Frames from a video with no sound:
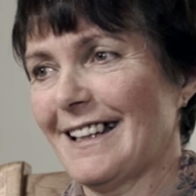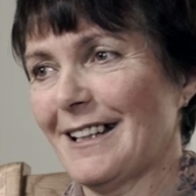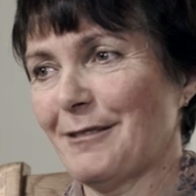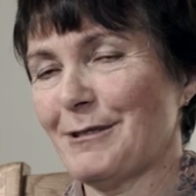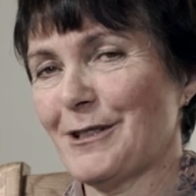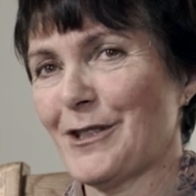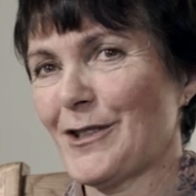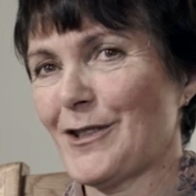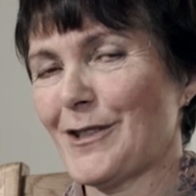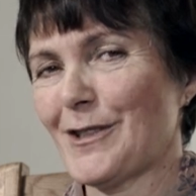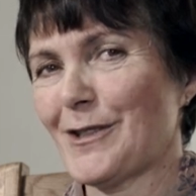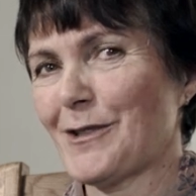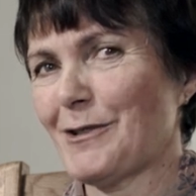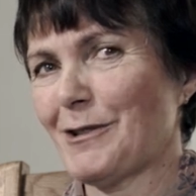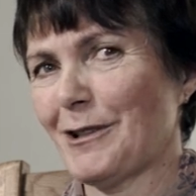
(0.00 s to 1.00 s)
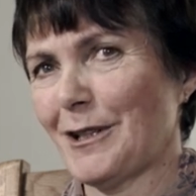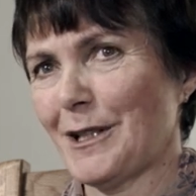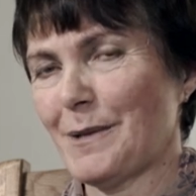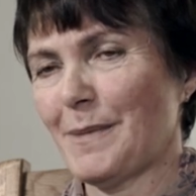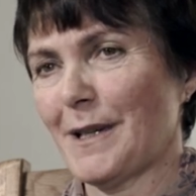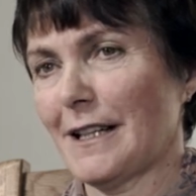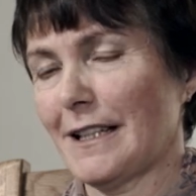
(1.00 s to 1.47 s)
I was just
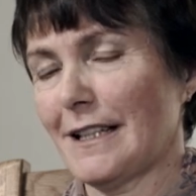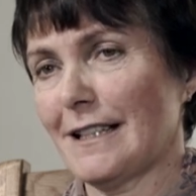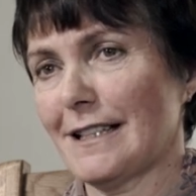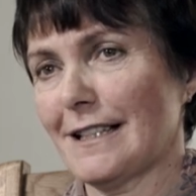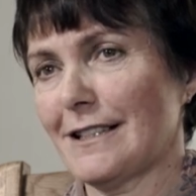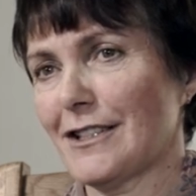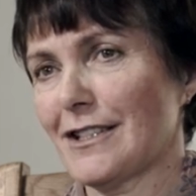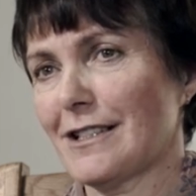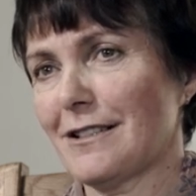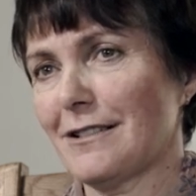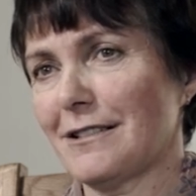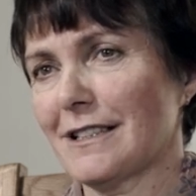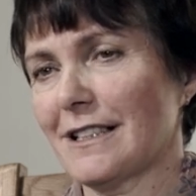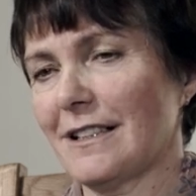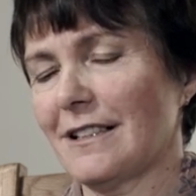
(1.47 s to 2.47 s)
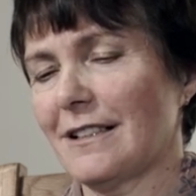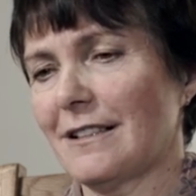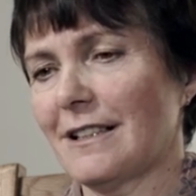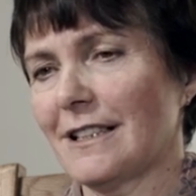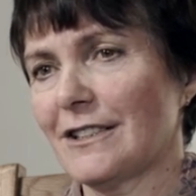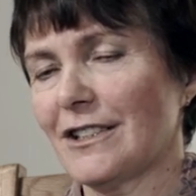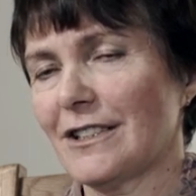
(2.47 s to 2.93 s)
destroyed by it. I just thought
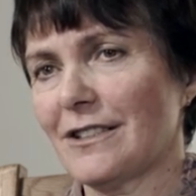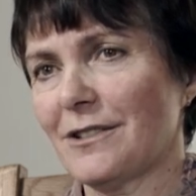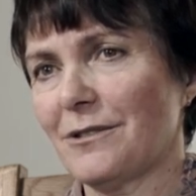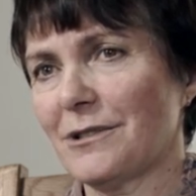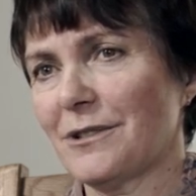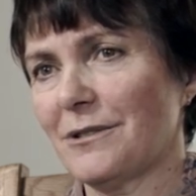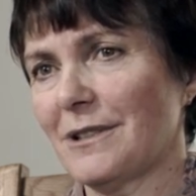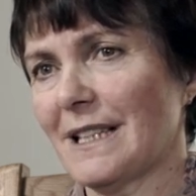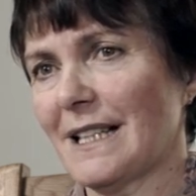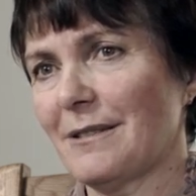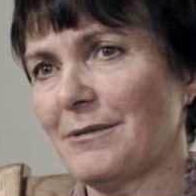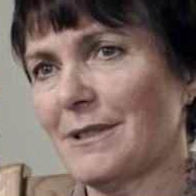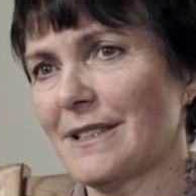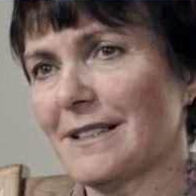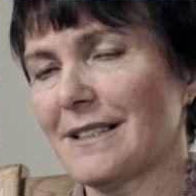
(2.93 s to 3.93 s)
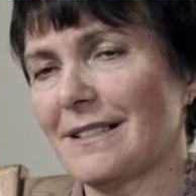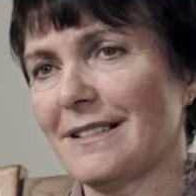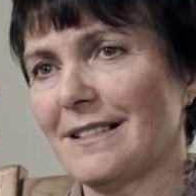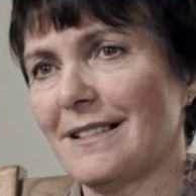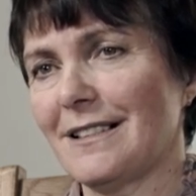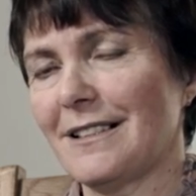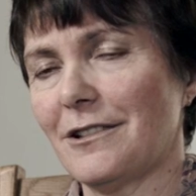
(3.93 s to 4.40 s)
all that was
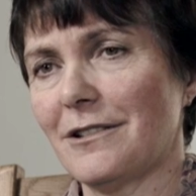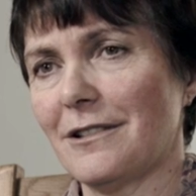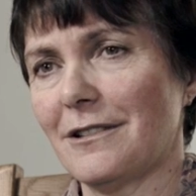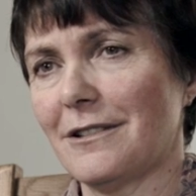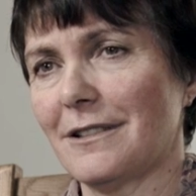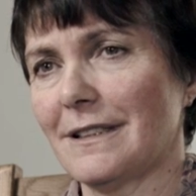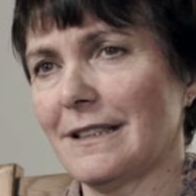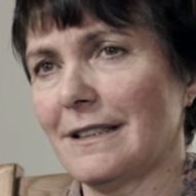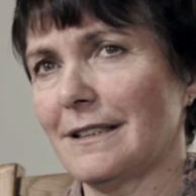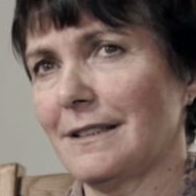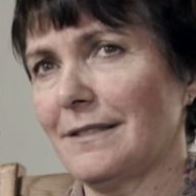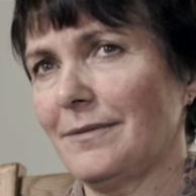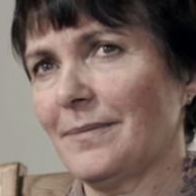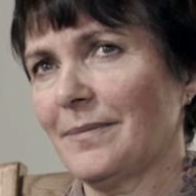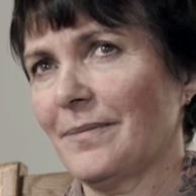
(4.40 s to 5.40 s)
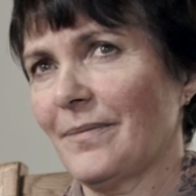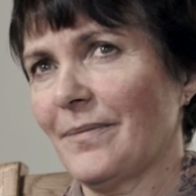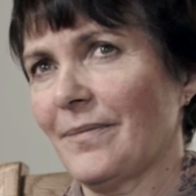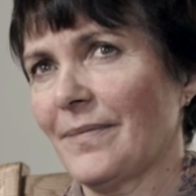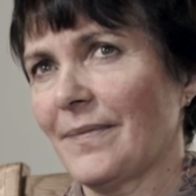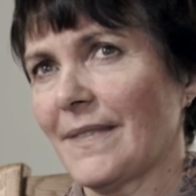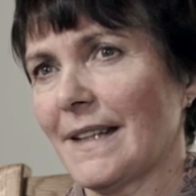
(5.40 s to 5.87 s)
gone, and
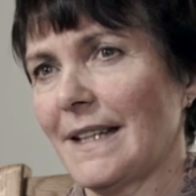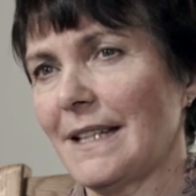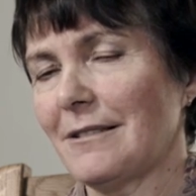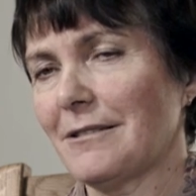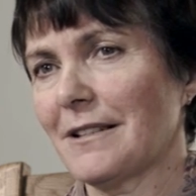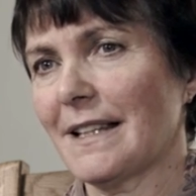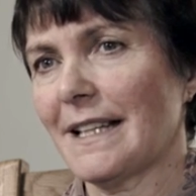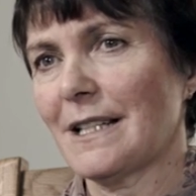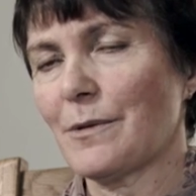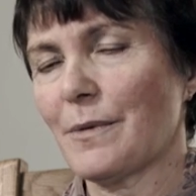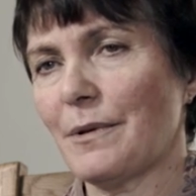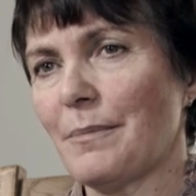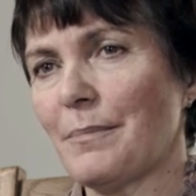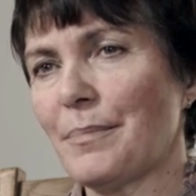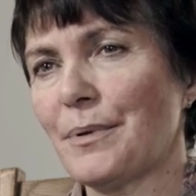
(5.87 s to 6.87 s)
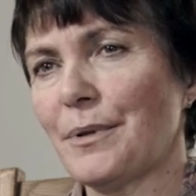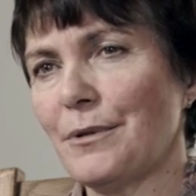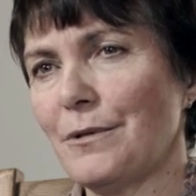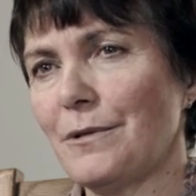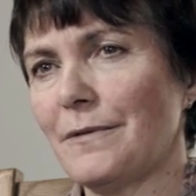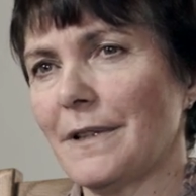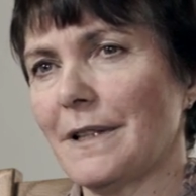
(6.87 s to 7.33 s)
you know, things were
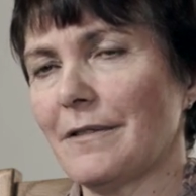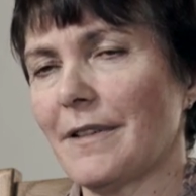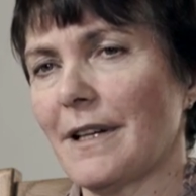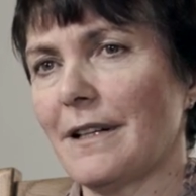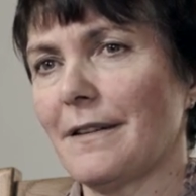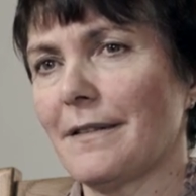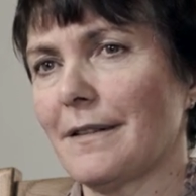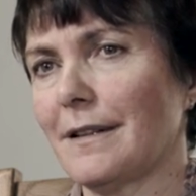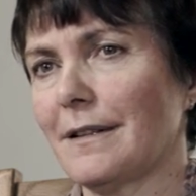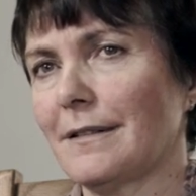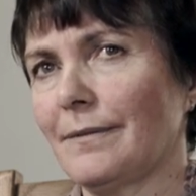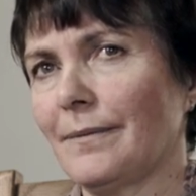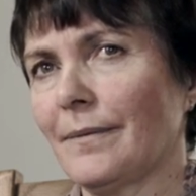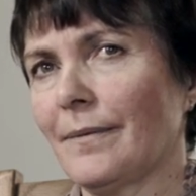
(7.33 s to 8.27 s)
improving if anything.